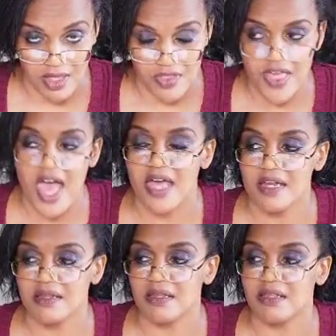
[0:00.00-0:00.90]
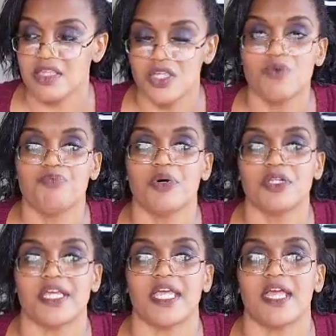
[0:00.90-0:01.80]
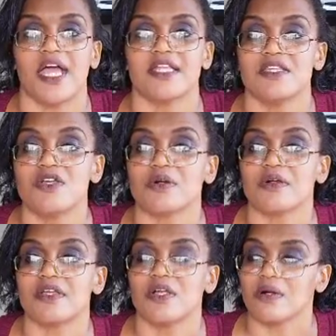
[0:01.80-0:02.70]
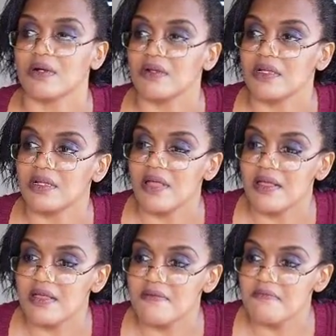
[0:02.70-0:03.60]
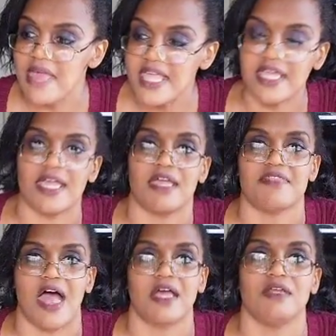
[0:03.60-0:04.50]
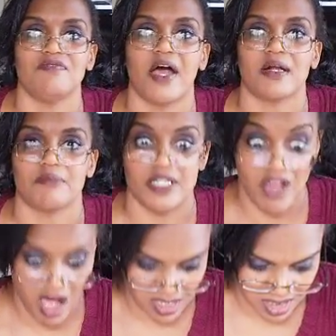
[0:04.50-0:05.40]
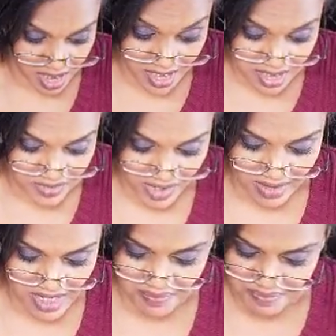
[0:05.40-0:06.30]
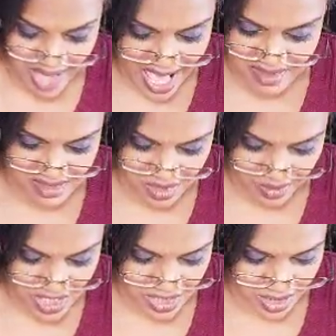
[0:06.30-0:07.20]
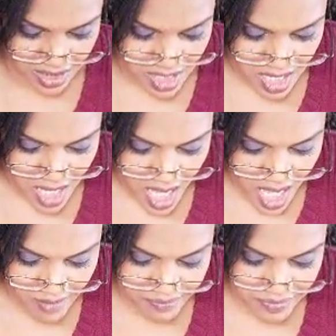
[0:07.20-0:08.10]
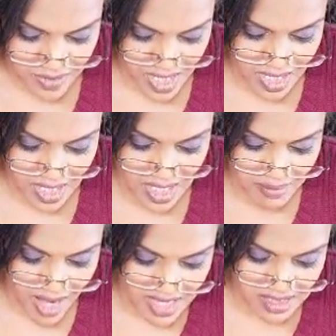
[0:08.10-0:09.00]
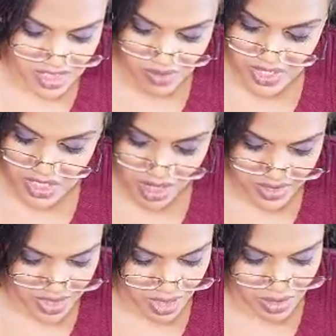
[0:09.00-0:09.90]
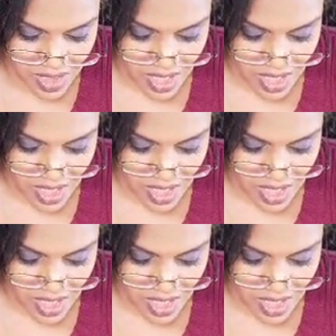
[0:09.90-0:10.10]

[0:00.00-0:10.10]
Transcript: that you bully, and you're making that environment toxic. It's a very bad situation. In my situation also,